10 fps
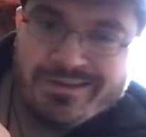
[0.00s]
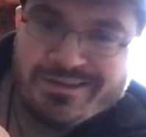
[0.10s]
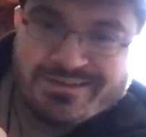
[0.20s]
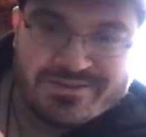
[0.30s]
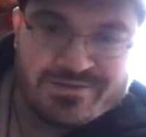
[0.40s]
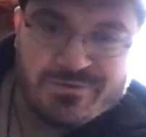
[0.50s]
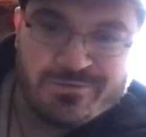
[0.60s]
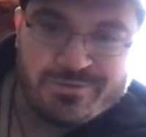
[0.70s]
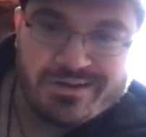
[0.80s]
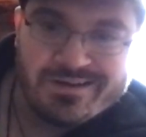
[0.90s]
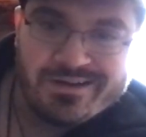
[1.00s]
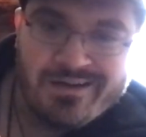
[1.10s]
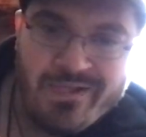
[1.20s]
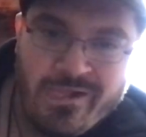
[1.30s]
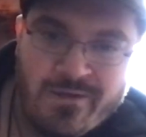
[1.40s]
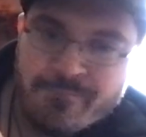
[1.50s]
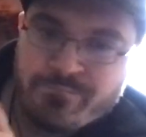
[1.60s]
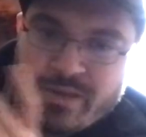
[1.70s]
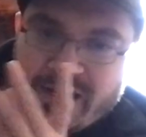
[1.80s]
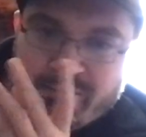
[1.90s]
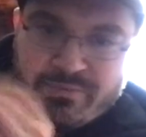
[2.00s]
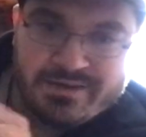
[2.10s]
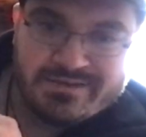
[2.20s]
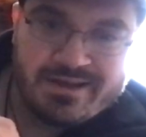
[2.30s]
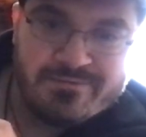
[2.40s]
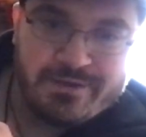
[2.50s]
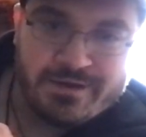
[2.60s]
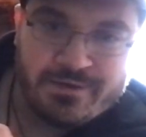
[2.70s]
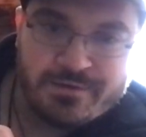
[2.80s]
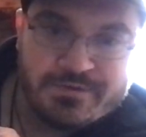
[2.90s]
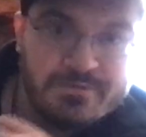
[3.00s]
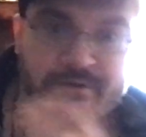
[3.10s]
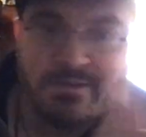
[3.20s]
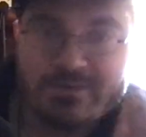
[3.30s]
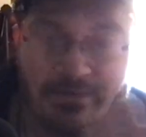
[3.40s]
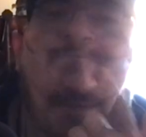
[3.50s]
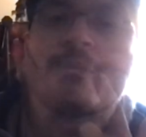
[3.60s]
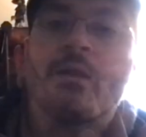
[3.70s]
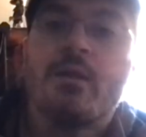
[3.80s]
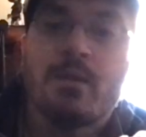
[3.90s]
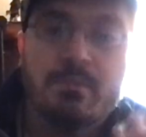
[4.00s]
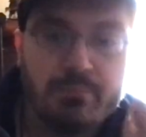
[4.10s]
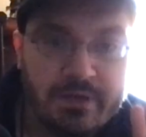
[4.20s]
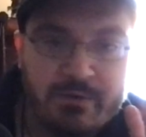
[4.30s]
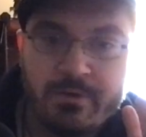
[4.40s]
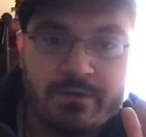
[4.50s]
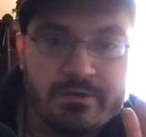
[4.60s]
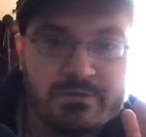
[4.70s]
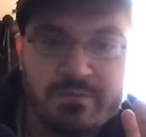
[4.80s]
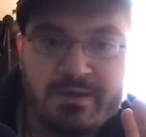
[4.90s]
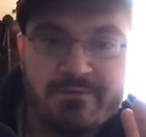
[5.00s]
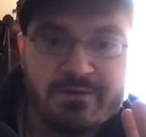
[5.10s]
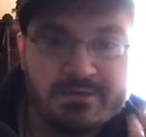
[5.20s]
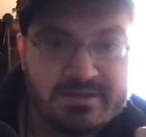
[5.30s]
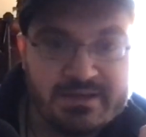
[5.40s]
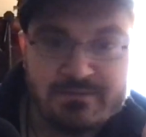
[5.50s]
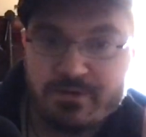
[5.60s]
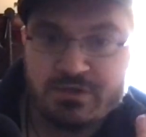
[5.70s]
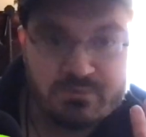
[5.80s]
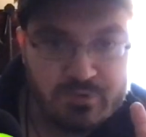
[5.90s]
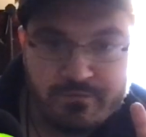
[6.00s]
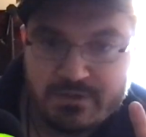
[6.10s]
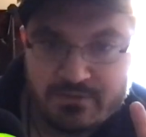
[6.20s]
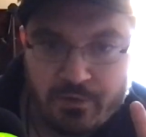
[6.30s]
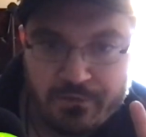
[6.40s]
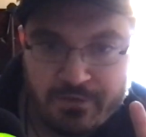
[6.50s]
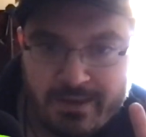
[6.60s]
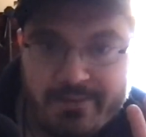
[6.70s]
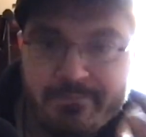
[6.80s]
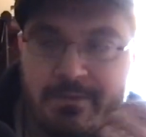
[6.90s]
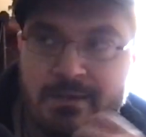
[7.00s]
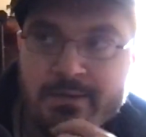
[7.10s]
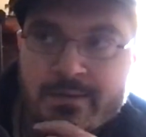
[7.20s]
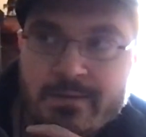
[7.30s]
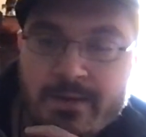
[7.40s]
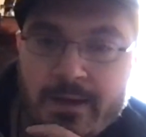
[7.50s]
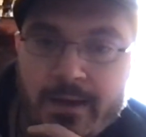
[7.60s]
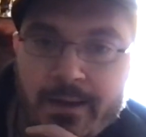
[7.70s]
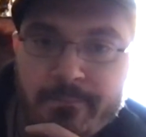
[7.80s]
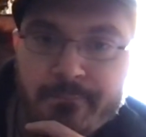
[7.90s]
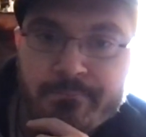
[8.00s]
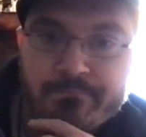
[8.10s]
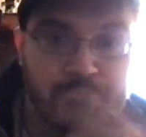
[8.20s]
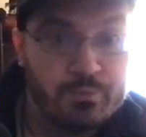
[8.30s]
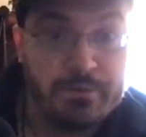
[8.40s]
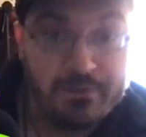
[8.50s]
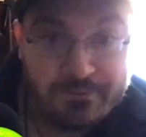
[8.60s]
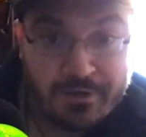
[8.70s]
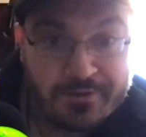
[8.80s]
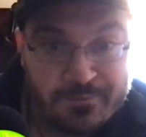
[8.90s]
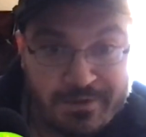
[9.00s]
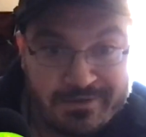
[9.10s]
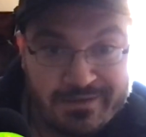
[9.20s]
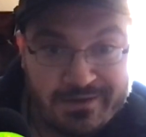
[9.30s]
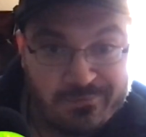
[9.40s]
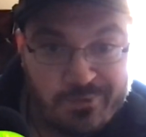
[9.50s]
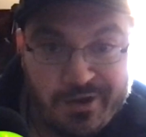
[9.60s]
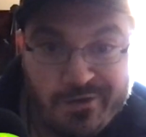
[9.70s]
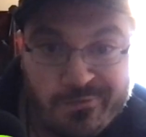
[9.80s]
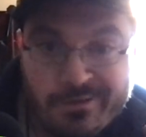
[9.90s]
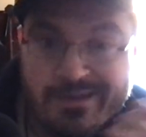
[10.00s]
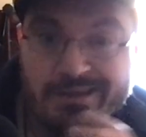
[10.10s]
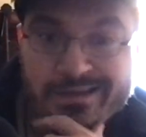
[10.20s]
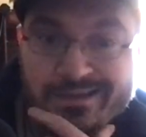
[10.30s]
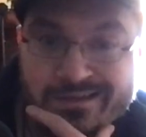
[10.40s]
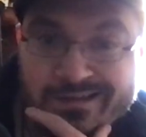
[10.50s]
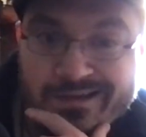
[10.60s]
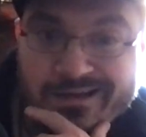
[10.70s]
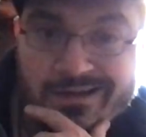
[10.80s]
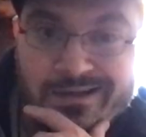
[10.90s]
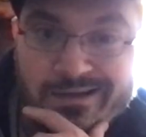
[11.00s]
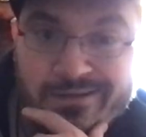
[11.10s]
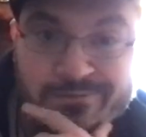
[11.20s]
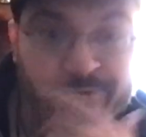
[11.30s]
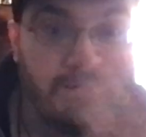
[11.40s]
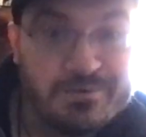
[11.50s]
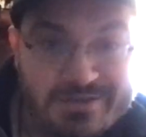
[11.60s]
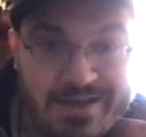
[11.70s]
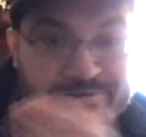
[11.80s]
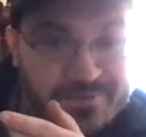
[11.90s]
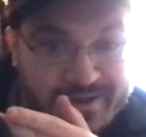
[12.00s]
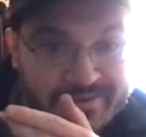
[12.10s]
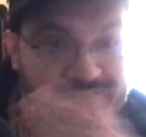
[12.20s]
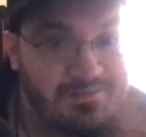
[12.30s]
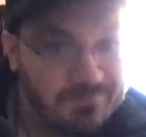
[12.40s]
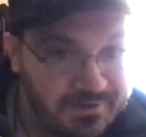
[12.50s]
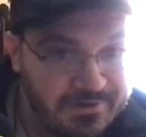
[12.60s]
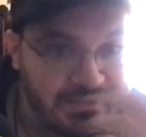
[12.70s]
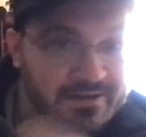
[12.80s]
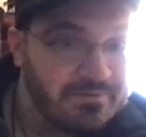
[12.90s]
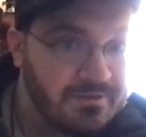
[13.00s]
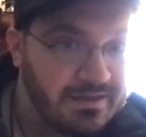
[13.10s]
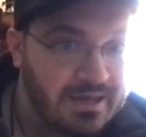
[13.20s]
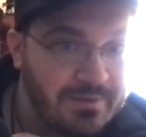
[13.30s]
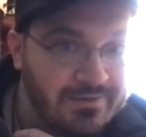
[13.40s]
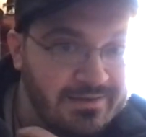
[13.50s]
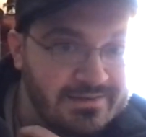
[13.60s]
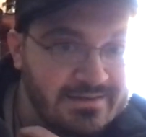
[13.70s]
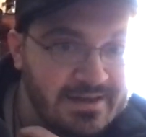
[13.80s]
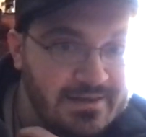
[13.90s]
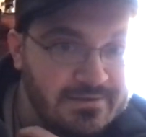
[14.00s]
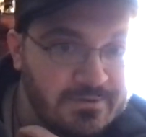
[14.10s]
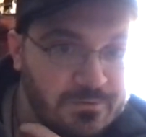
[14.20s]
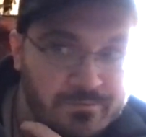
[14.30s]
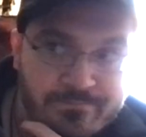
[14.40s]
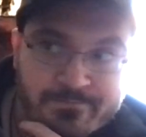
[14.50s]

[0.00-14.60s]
Such a cool figure. And I'm a big sci-fi nerd too. I say this all the time. Blade Runner is one of my favorite science fiction movies of all time. Ridley Scott directed that as well. A few years after Alien, 3 years after. That came out in 1982.